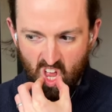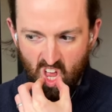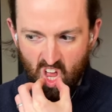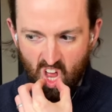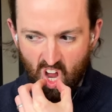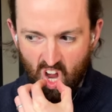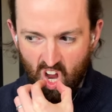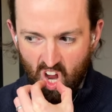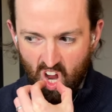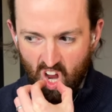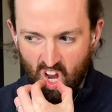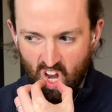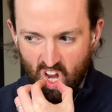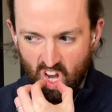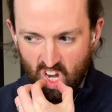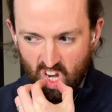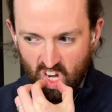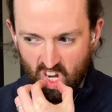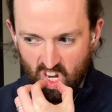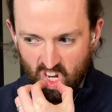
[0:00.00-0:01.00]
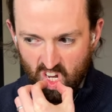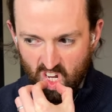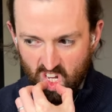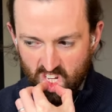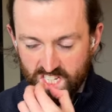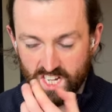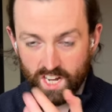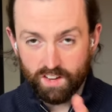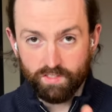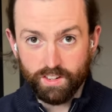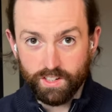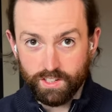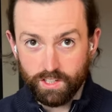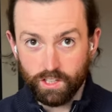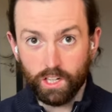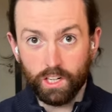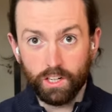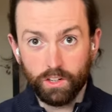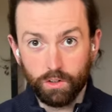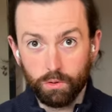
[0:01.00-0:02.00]
I definitely took
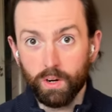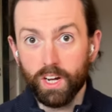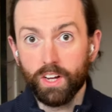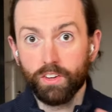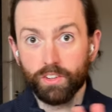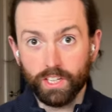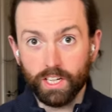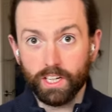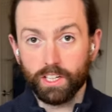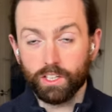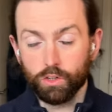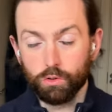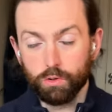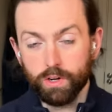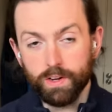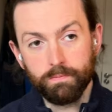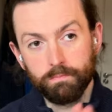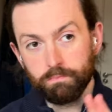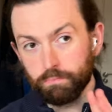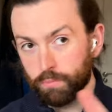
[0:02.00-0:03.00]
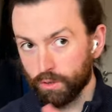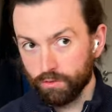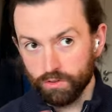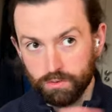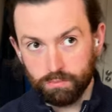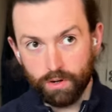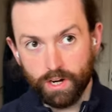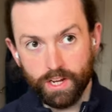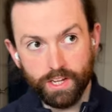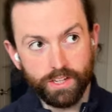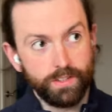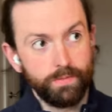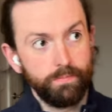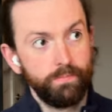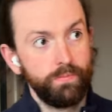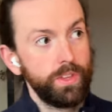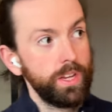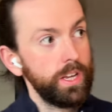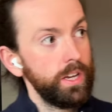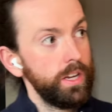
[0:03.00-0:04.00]
a little while to get going, but it was brilliant.
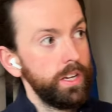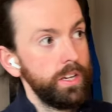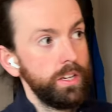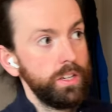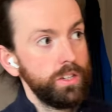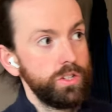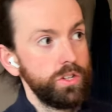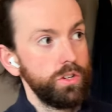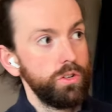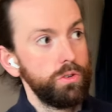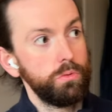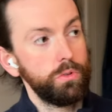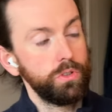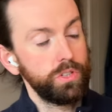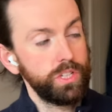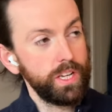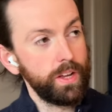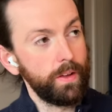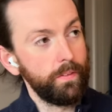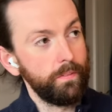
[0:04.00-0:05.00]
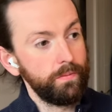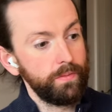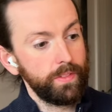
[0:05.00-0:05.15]
So we'll see.